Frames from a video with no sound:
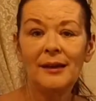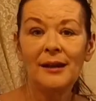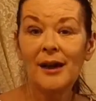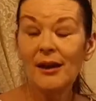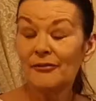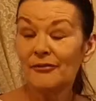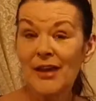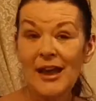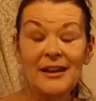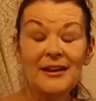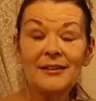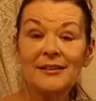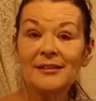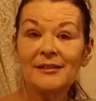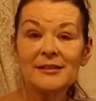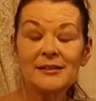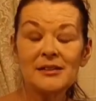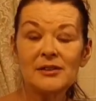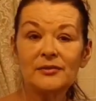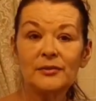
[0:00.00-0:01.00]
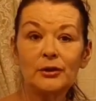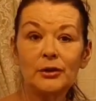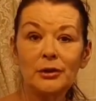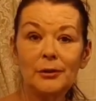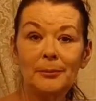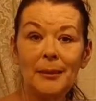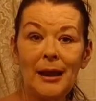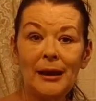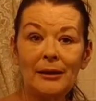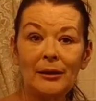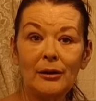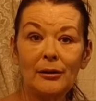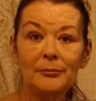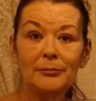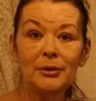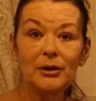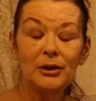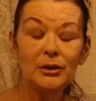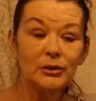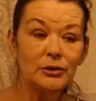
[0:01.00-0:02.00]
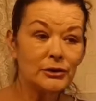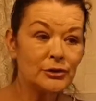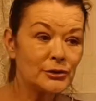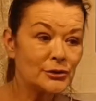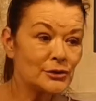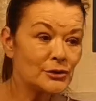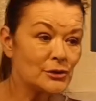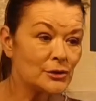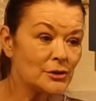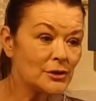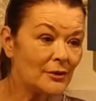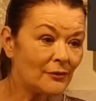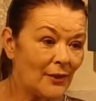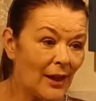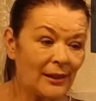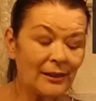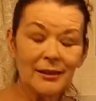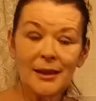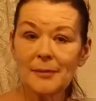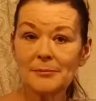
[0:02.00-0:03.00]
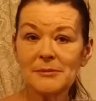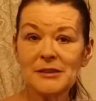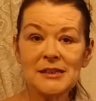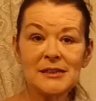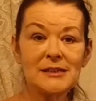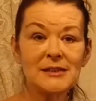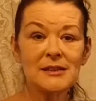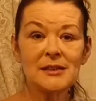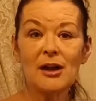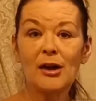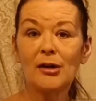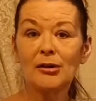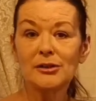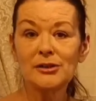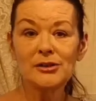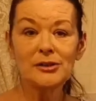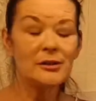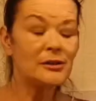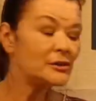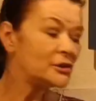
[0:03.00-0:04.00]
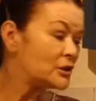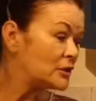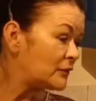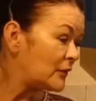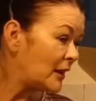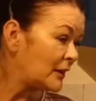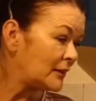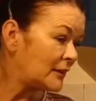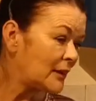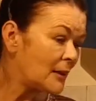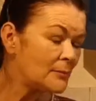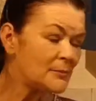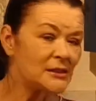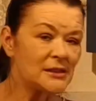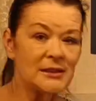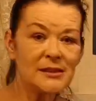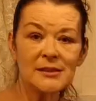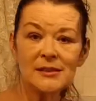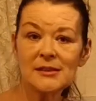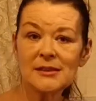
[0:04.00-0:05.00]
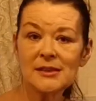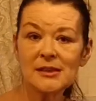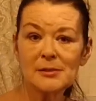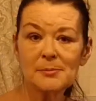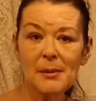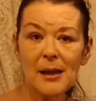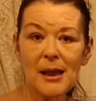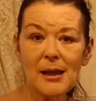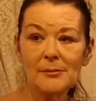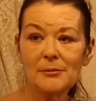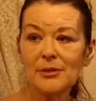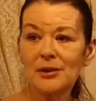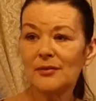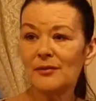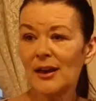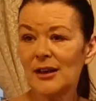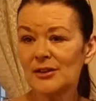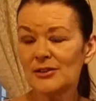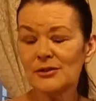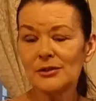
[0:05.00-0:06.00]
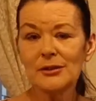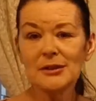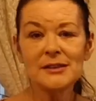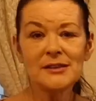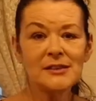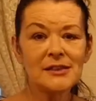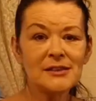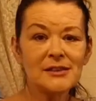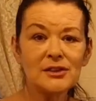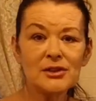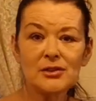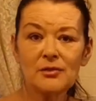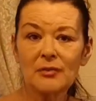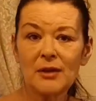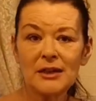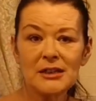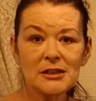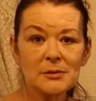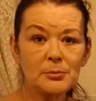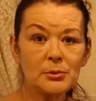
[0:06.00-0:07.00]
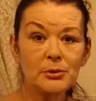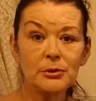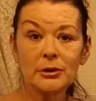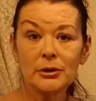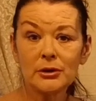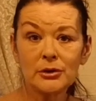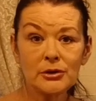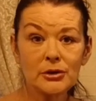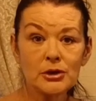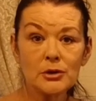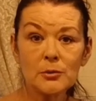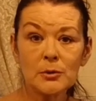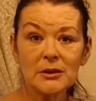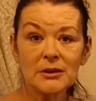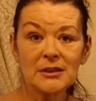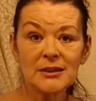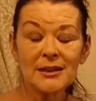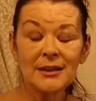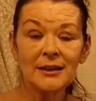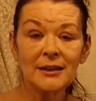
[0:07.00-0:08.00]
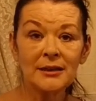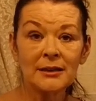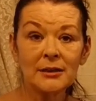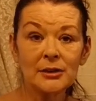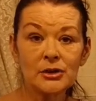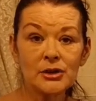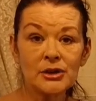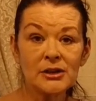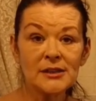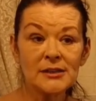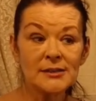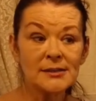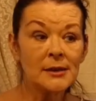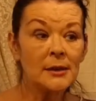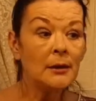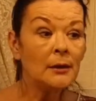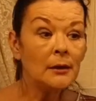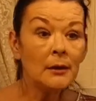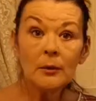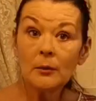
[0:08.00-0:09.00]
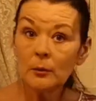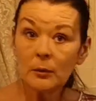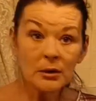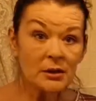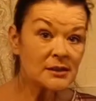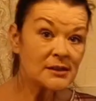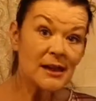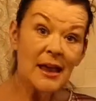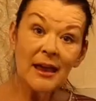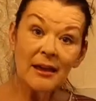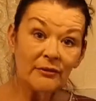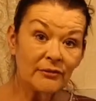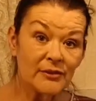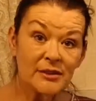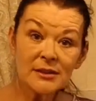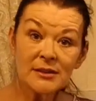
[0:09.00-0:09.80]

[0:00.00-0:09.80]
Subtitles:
of anything to fall back on, because you've ate them tins of hot dogs, you've ate them tins of spam, you've ate all the tins of rice pudding because you wanted a little treat, what's left?